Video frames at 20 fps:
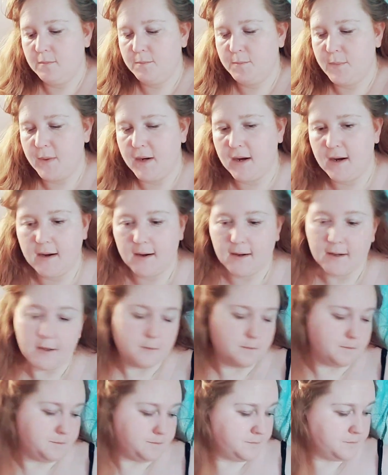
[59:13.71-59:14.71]
But
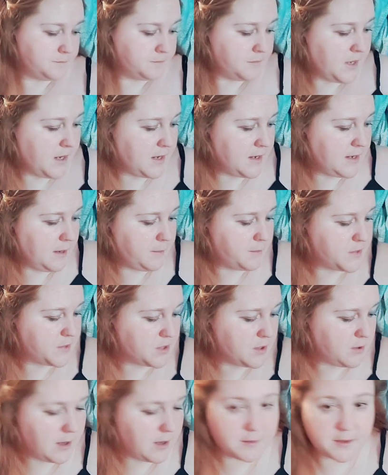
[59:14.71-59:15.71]
yep,
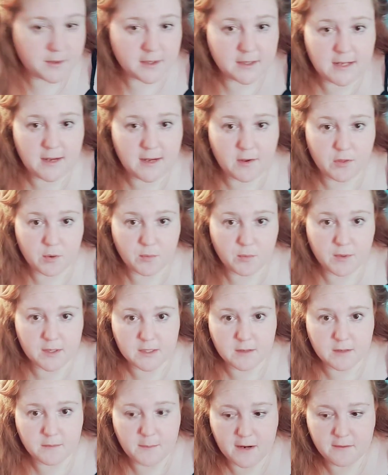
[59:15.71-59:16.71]
so I'm going to take the rest
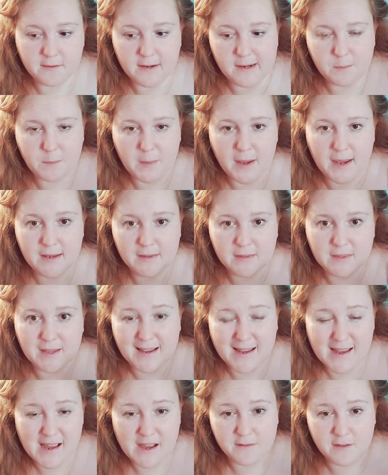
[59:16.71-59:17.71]
of my white paint that
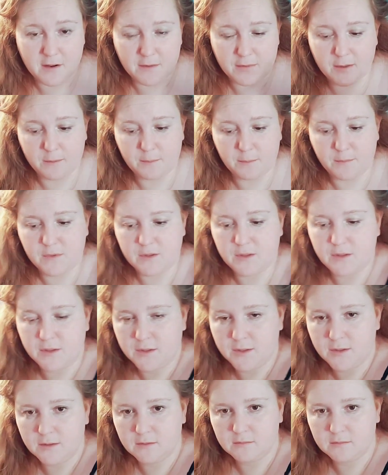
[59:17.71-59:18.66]
I have on the